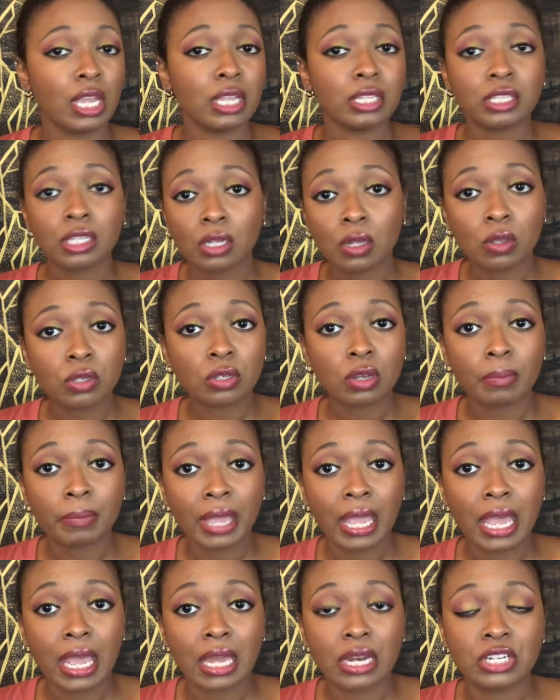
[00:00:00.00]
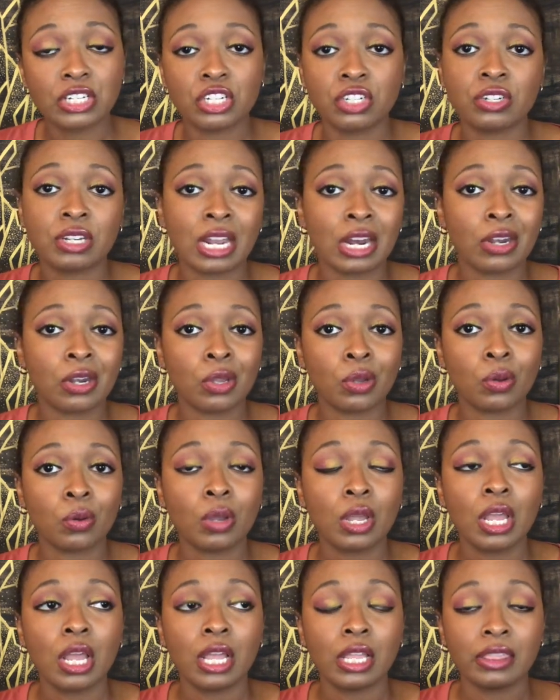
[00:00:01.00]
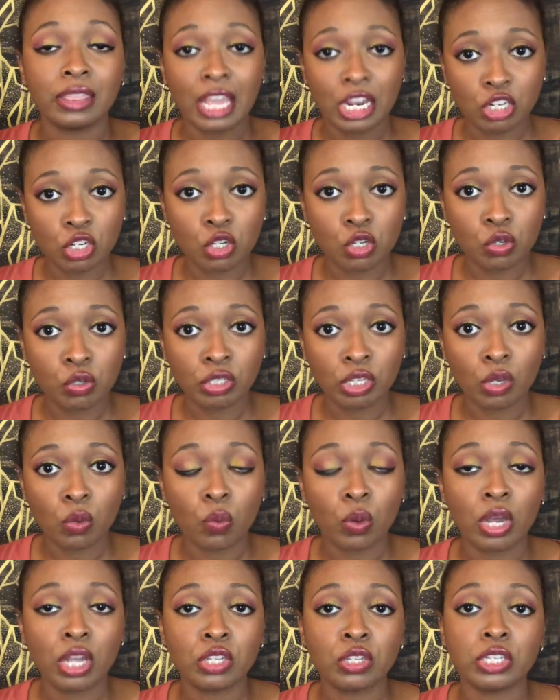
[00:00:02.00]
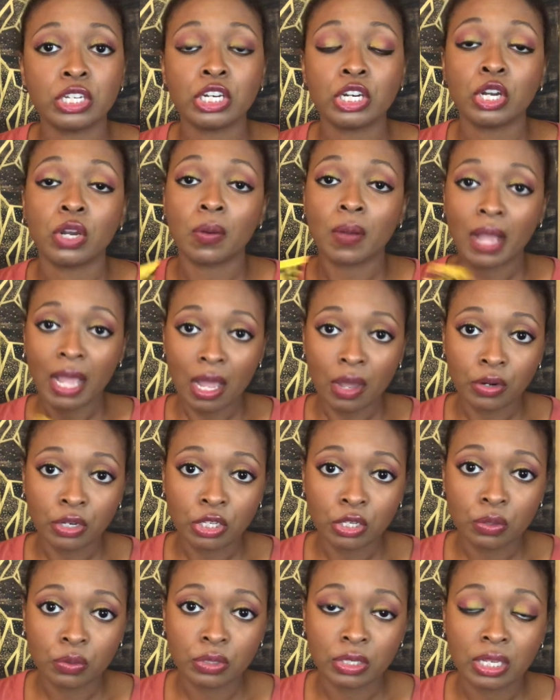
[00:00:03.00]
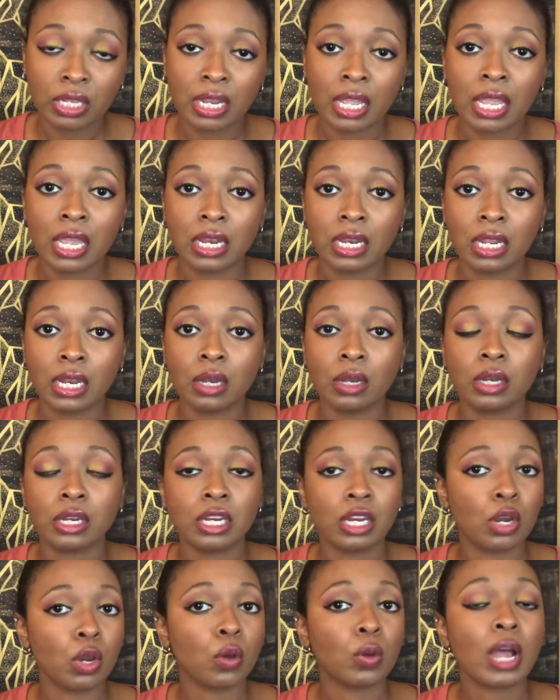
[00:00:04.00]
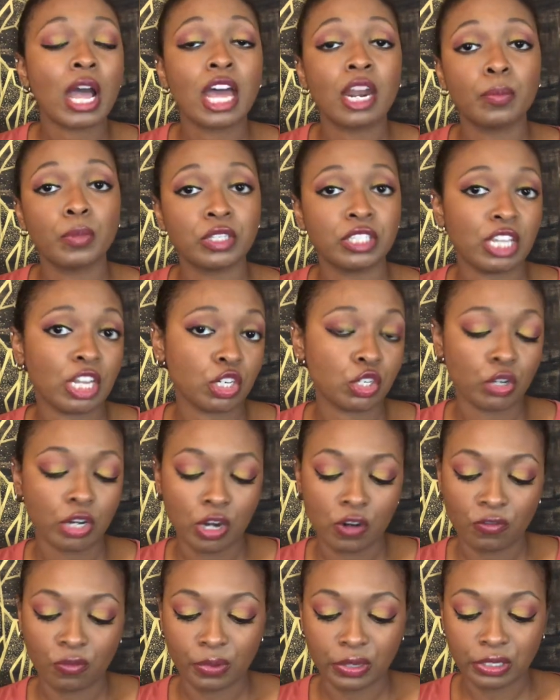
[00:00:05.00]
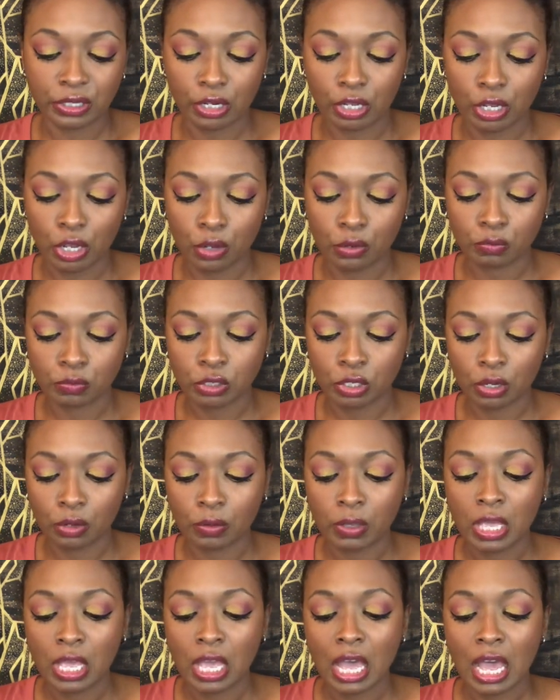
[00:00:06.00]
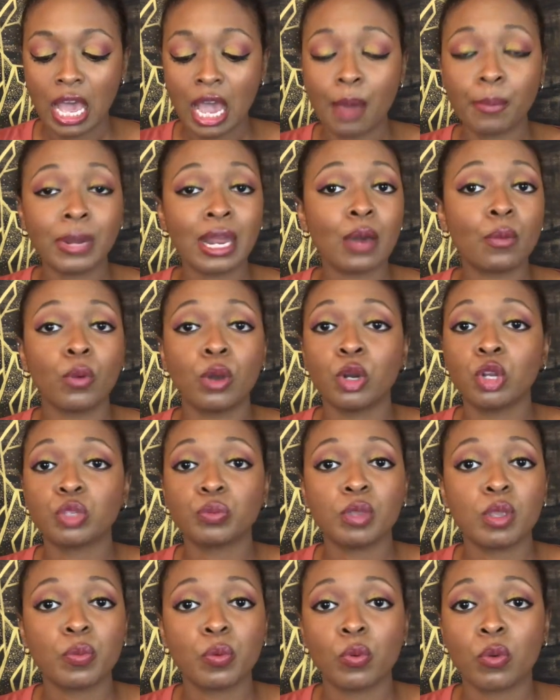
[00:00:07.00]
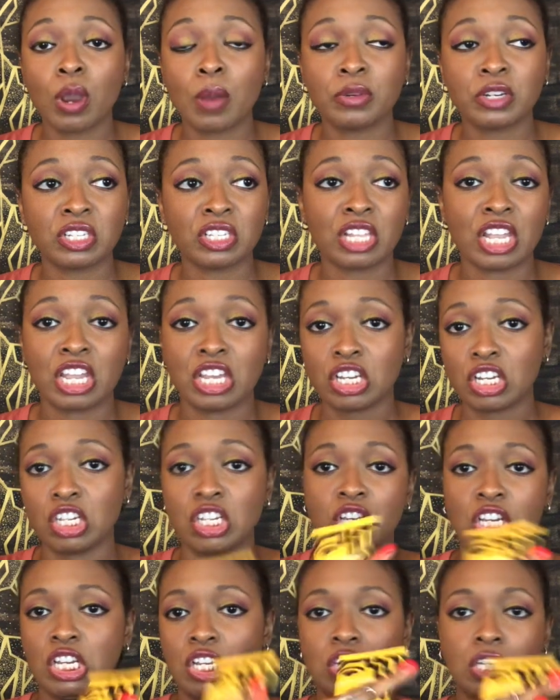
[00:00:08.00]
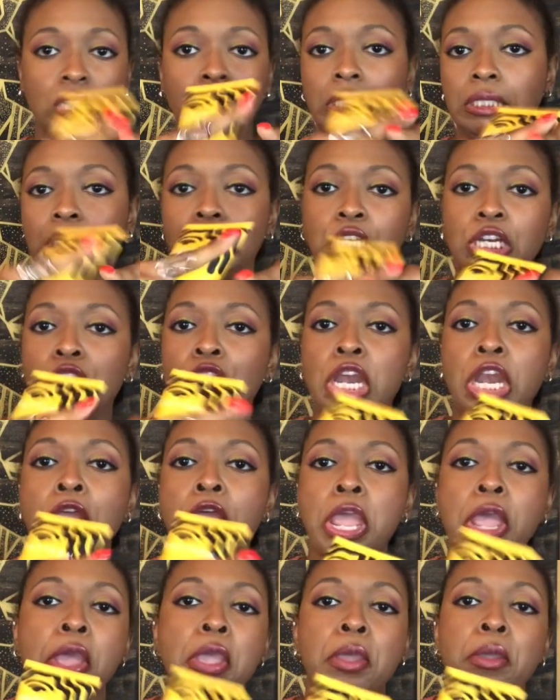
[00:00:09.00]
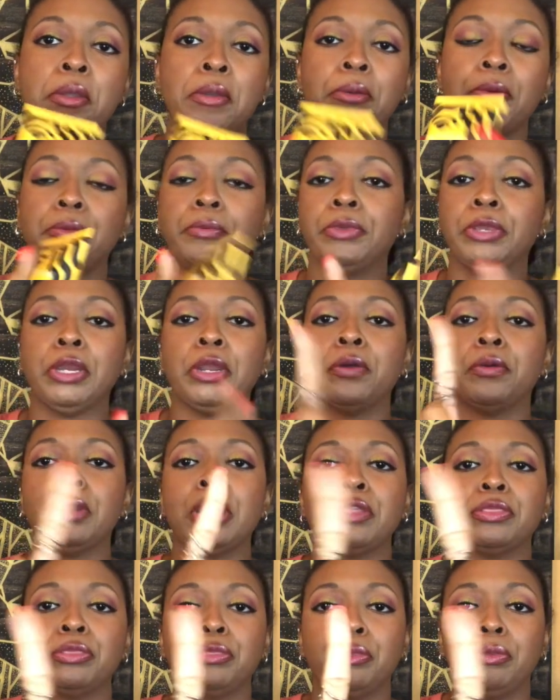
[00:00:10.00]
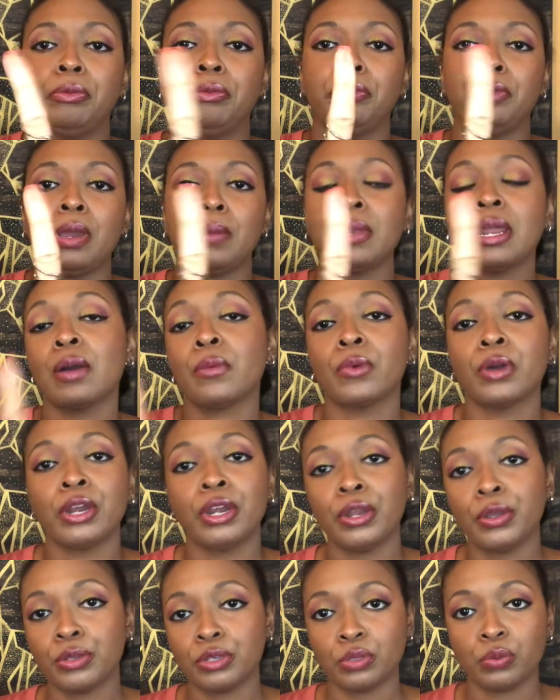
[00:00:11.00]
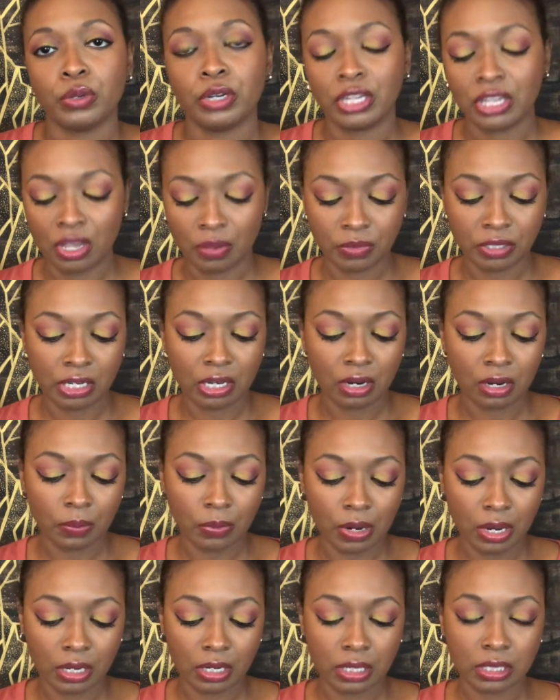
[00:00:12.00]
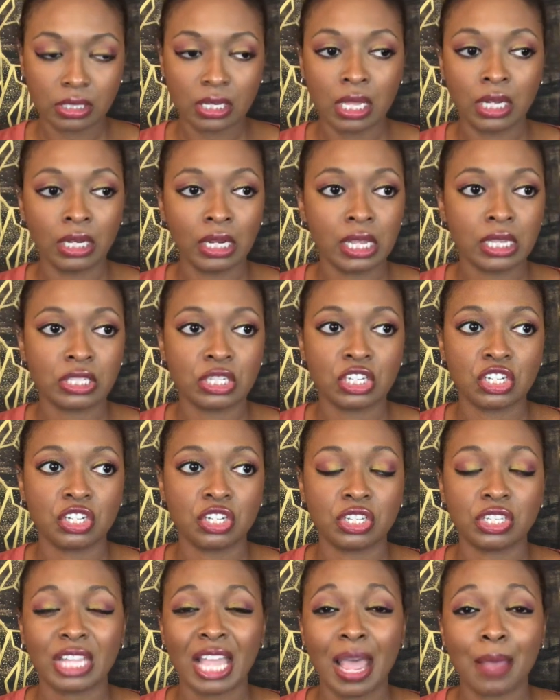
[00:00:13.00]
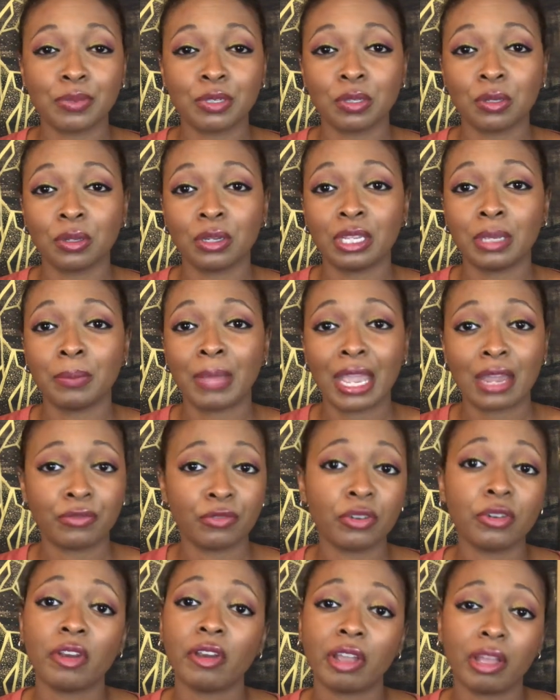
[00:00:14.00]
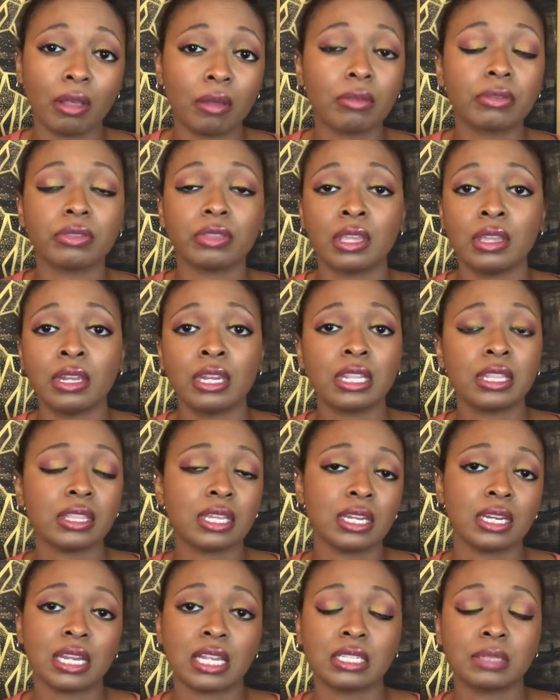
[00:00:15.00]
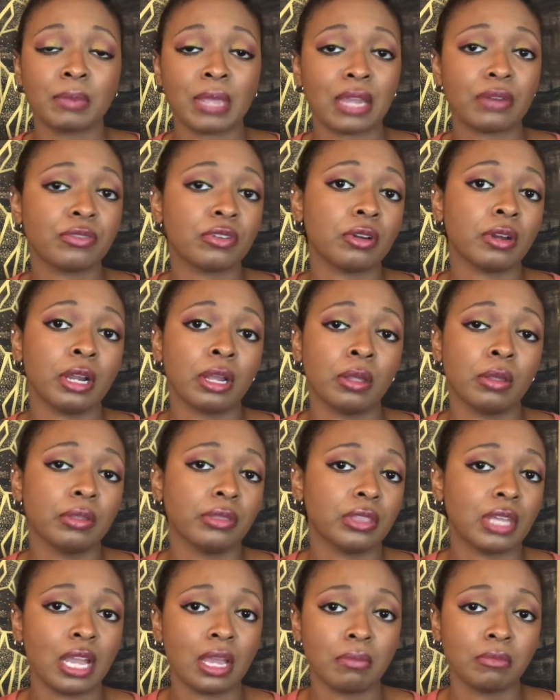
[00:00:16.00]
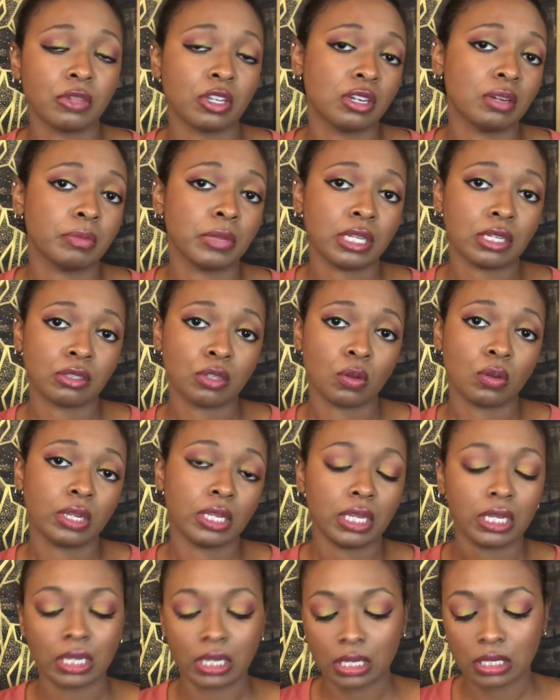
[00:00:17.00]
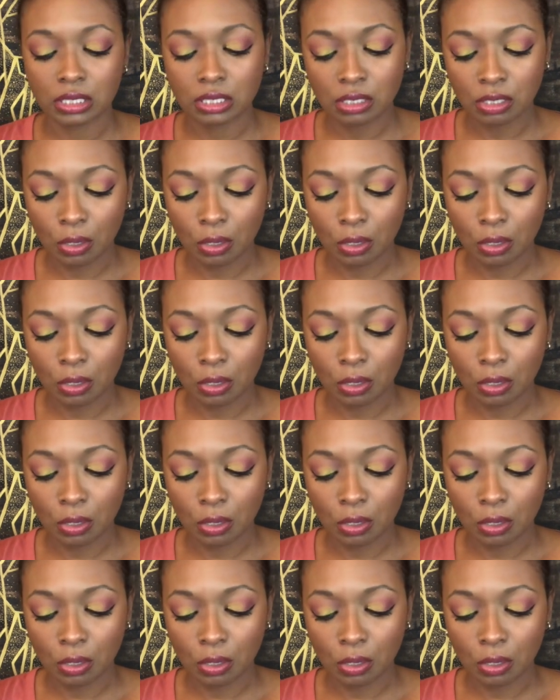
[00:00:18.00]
Silicones aren't bad. It's just you gotta know that you're using one. You need to know how to use it, and then how to protect your hair from a silicone. So I'm not one of those people where I'm just like, no, I'm not one of those when it comes to hair products, unless it's just absolutely bad for your health. Anything that's bad for your health, I'm gonna be totally against.